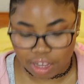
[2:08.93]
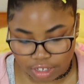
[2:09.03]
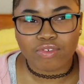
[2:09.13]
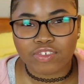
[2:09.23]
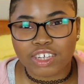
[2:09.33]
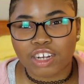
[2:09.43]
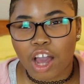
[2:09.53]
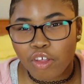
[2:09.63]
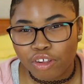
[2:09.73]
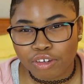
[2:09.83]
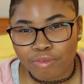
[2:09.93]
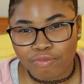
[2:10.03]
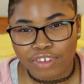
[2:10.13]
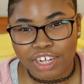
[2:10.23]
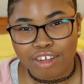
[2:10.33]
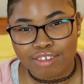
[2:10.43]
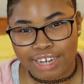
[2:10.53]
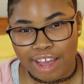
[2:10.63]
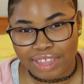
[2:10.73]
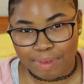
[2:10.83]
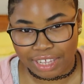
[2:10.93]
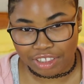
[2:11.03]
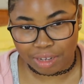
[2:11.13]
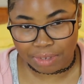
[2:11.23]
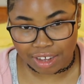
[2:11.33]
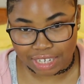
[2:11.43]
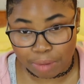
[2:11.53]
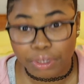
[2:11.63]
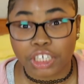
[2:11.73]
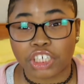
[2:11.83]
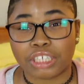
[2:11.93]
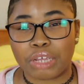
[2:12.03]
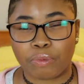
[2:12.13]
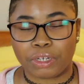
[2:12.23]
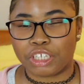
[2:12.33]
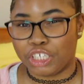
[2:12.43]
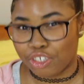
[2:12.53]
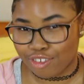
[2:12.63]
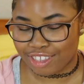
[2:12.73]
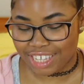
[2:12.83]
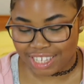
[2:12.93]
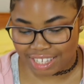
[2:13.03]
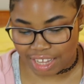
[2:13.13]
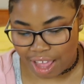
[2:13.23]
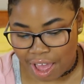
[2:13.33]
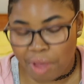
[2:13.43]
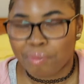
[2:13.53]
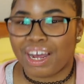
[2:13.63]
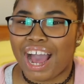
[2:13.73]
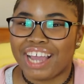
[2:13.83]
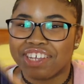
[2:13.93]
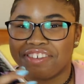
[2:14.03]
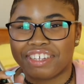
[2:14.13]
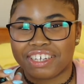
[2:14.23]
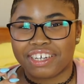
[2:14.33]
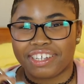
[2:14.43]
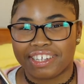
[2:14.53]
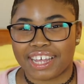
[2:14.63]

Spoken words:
Seen other videos on how they make their thumbnails. I'm pretty sure they would use this, but I use it because